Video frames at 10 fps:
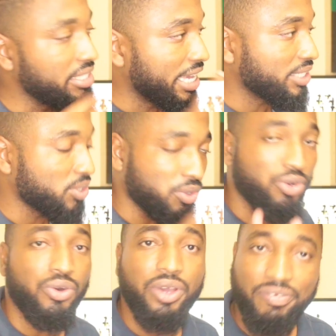yes or
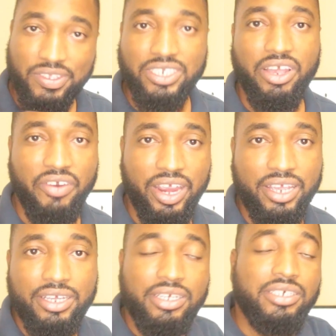no if it's
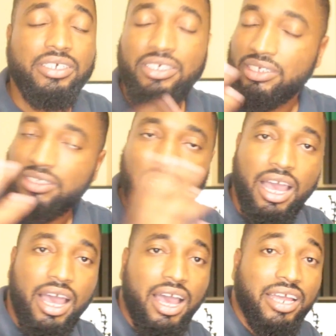correct.
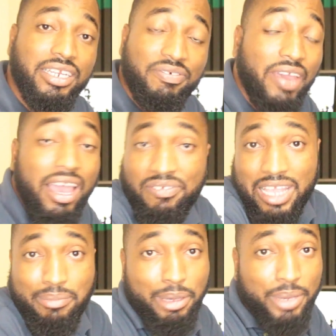And if I have
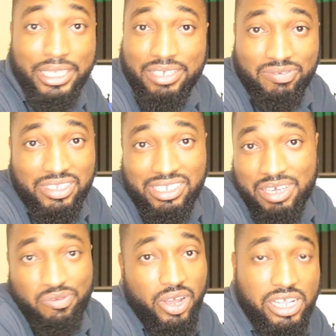time, I might even
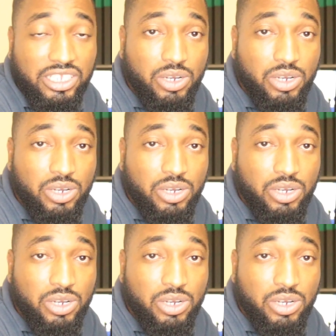give you a